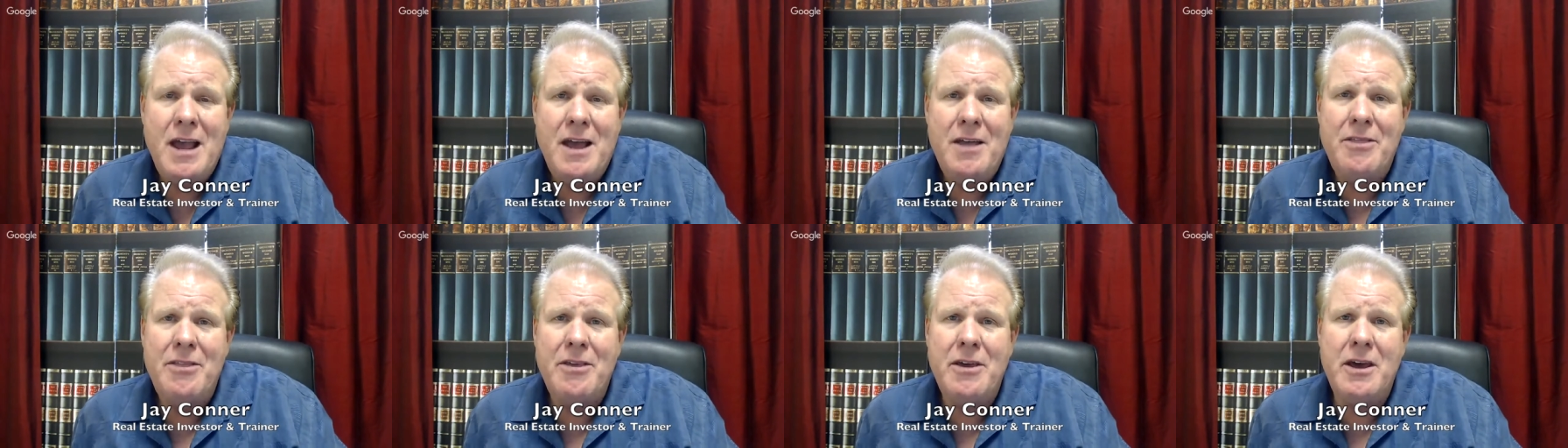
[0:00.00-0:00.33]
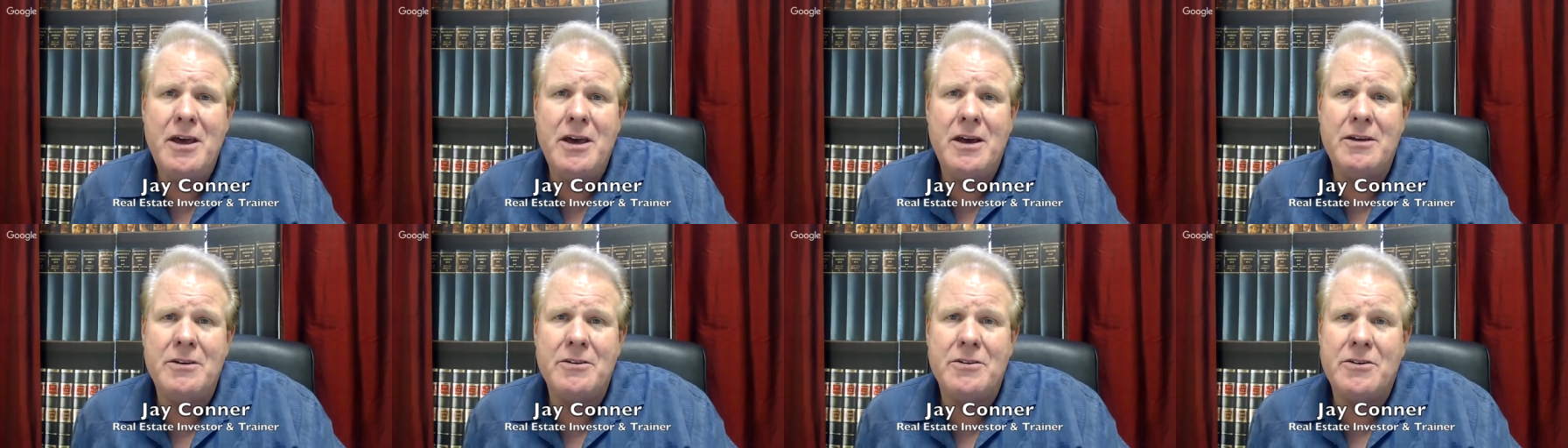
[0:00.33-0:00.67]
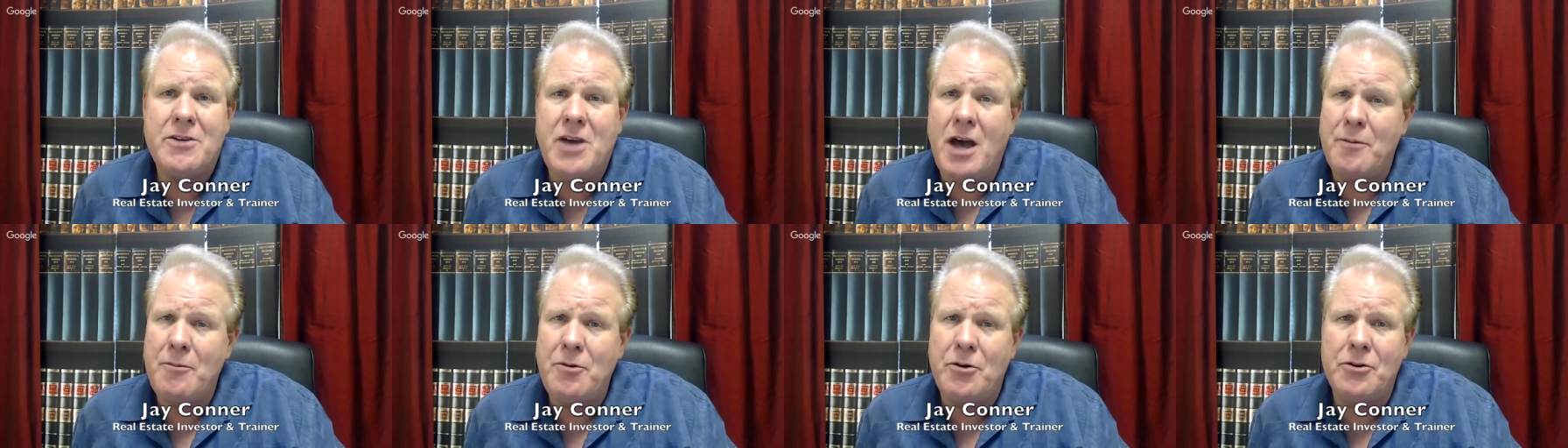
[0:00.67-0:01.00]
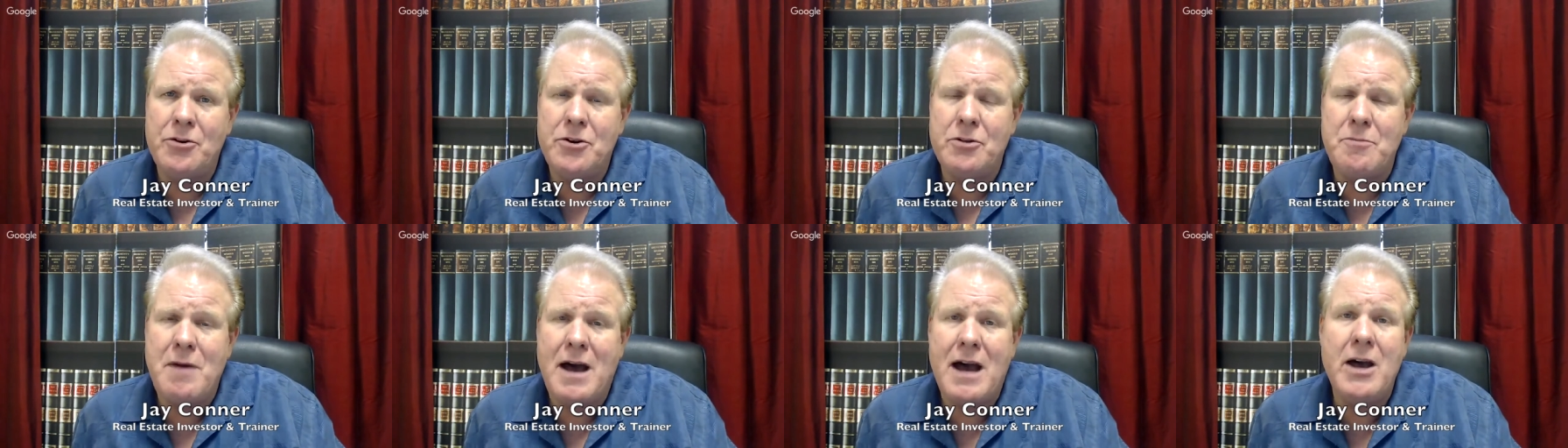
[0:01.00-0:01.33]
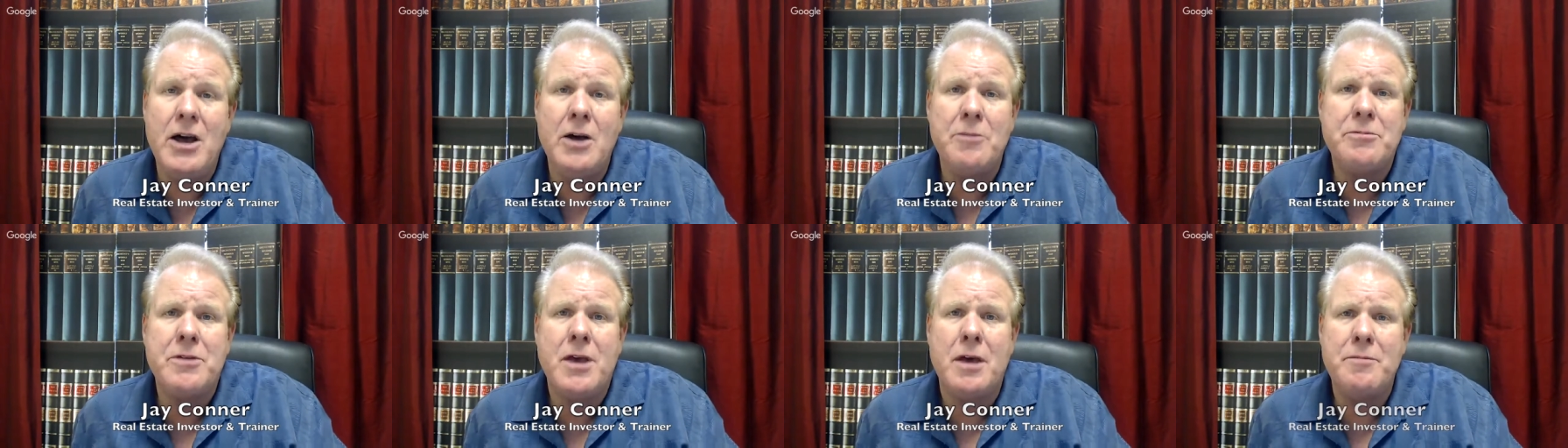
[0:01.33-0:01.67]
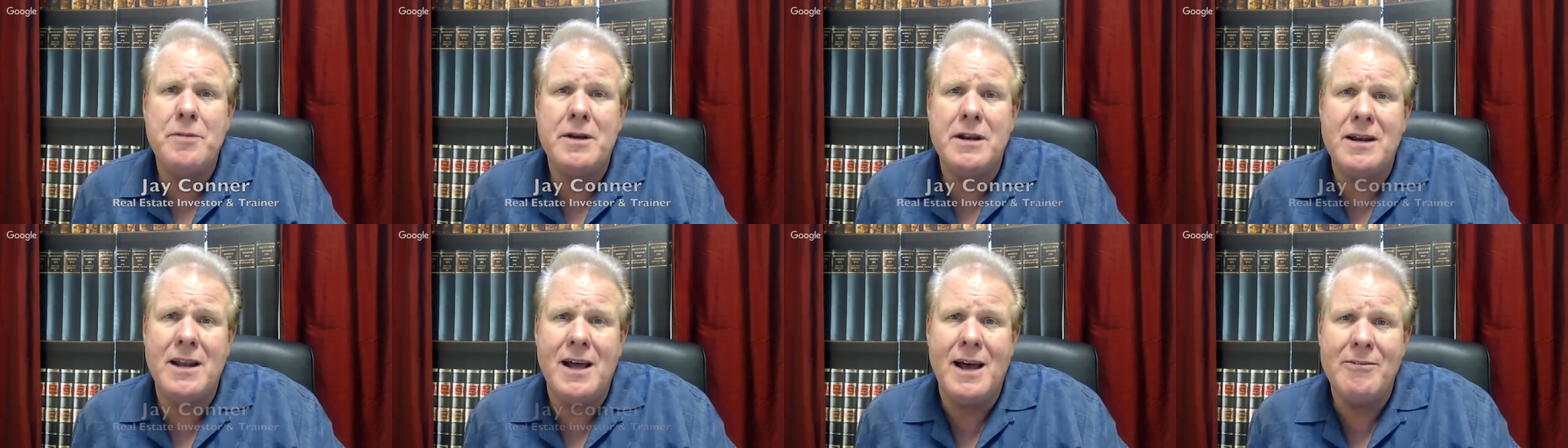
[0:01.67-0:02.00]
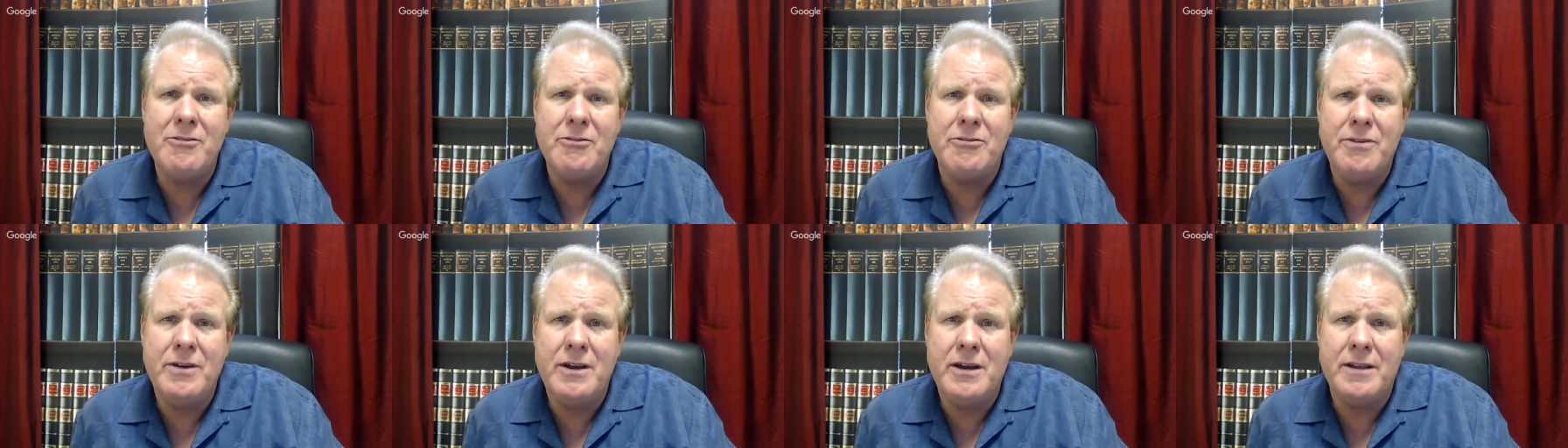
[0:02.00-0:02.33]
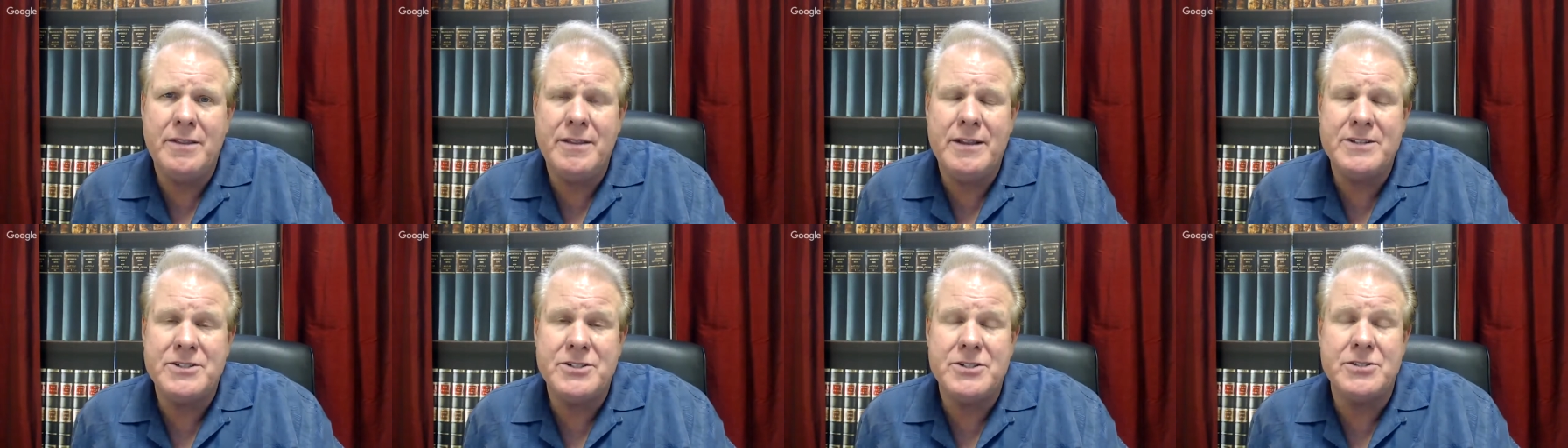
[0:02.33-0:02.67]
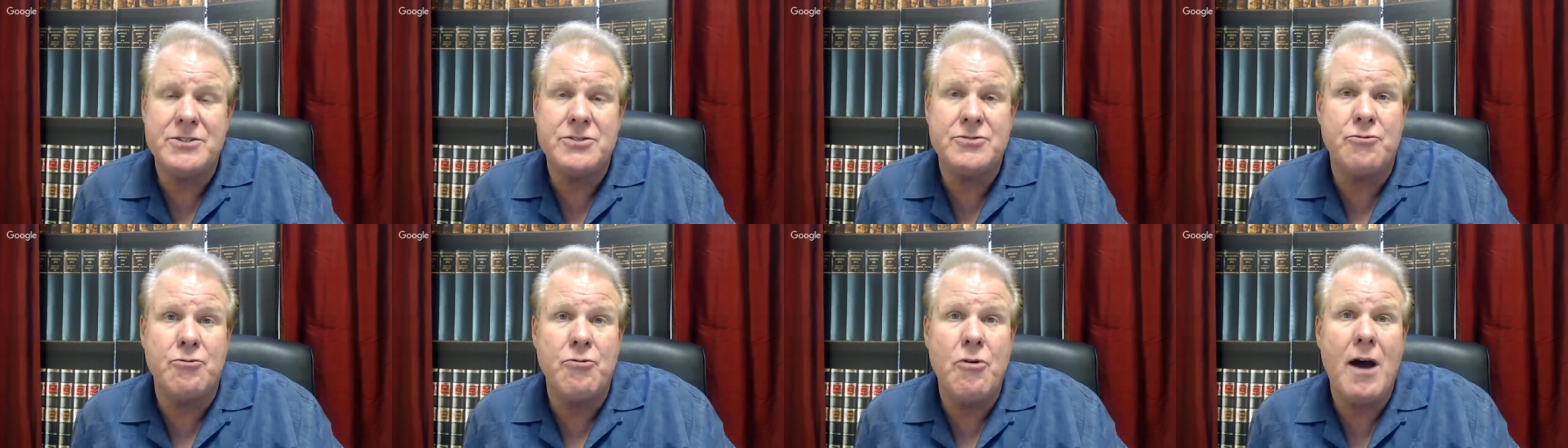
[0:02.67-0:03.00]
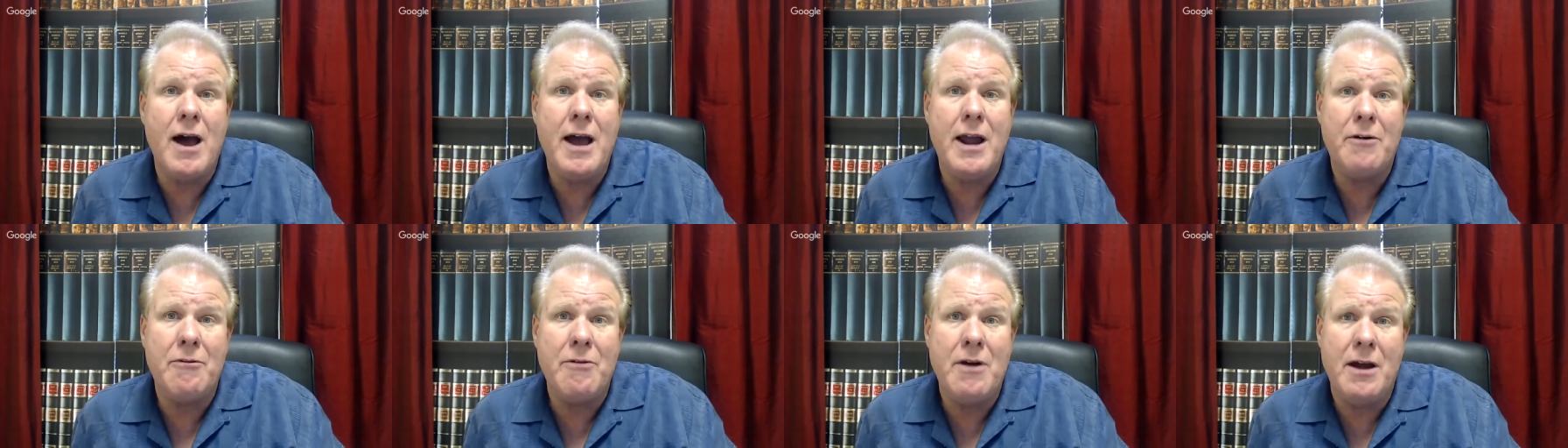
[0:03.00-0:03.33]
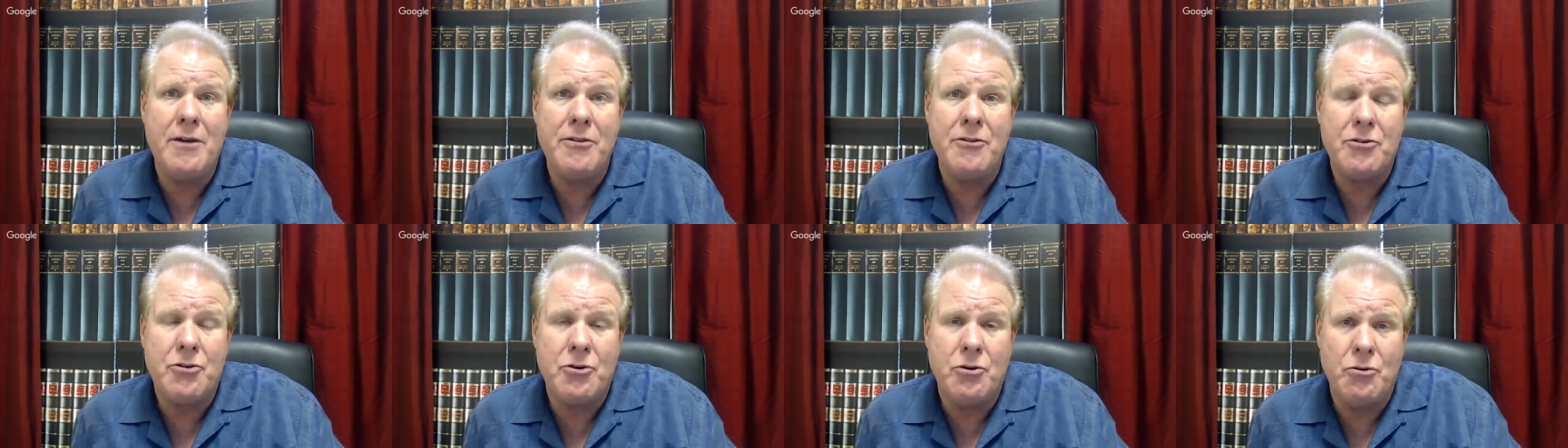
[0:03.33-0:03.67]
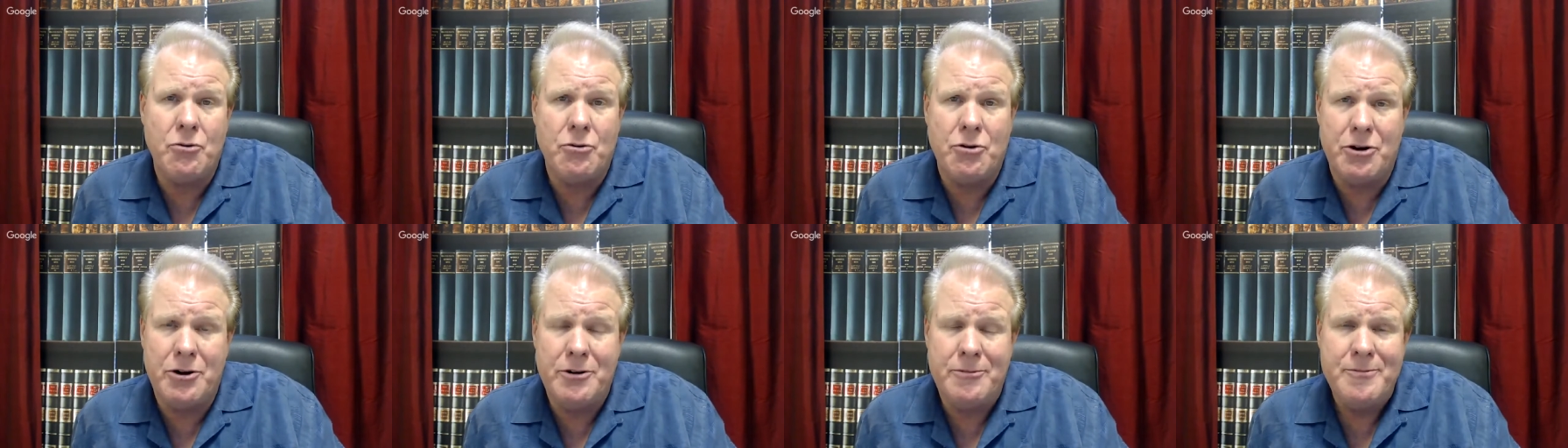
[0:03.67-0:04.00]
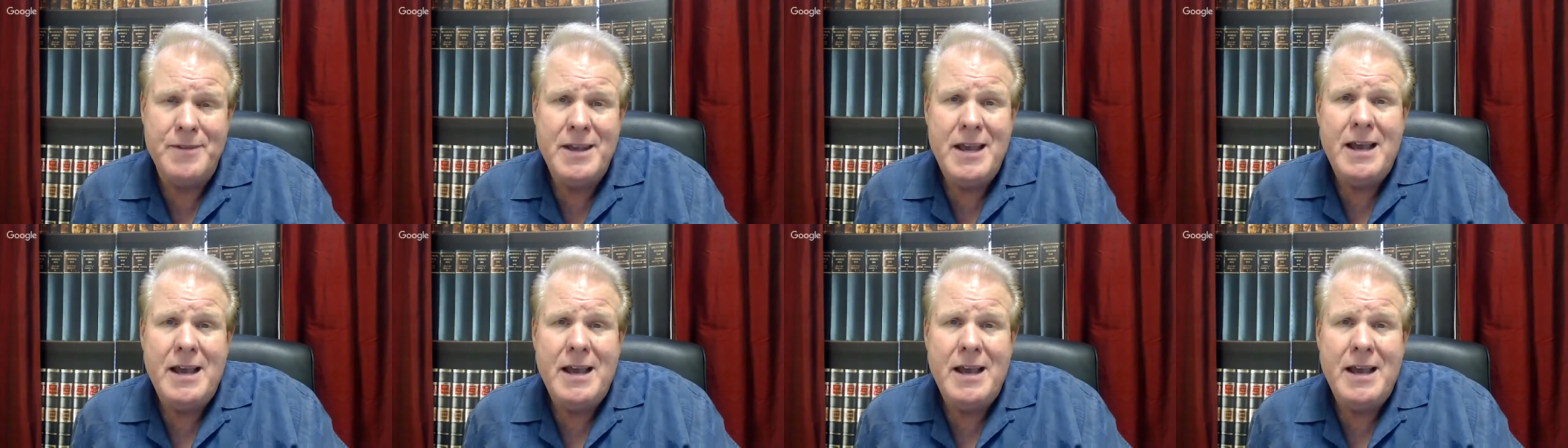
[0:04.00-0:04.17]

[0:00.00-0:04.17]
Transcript: then come on to my upcoming live event that is right around the corner,